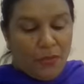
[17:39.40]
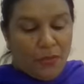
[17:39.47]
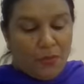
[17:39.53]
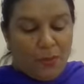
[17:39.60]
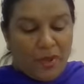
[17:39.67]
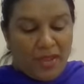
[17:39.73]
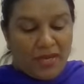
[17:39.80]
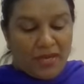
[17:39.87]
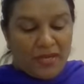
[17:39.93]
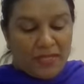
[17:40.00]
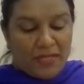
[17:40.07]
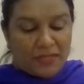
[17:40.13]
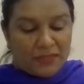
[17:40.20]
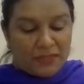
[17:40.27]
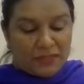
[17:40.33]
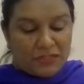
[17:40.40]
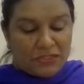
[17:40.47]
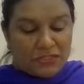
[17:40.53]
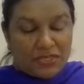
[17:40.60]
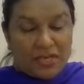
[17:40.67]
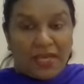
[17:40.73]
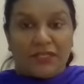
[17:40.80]
When the
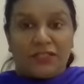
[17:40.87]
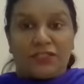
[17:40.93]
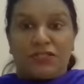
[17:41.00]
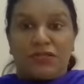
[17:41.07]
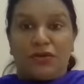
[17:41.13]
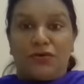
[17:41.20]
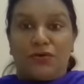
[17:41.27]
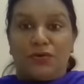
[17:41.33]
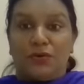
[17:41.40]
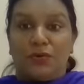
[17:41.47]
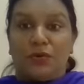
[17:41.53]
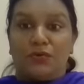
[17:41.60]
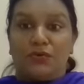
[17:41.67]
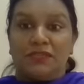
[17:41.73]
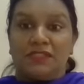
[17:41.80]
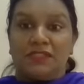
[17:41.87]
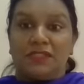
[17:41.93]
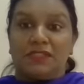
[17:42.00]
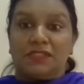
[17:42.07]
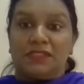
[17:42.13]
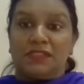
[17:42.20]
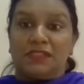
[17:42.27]
jet rose
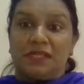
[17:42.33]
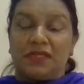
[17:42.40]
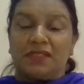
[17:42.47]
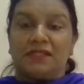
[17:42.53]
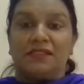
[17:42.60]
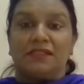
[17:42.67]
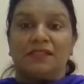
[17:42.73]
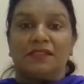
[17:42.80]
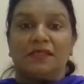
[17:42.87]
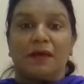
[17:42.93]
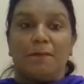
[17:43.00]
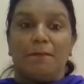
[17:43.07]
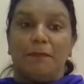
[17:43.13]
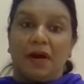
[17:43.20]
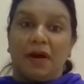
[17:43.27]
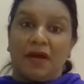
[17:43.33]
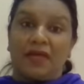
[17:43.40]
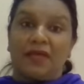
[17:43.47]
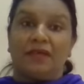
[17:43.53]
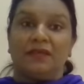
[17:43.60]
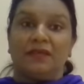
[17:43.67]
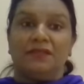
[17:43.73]
6
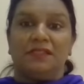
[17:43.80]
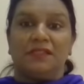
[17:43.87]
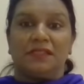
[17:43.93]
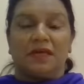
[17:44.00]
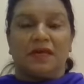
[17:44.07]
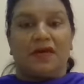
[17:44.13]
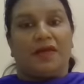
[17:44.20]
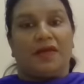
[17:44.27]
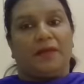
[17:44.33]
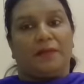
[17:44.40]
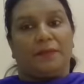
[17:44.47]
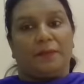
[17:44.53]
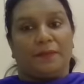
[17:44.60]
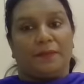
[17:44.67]
miles high,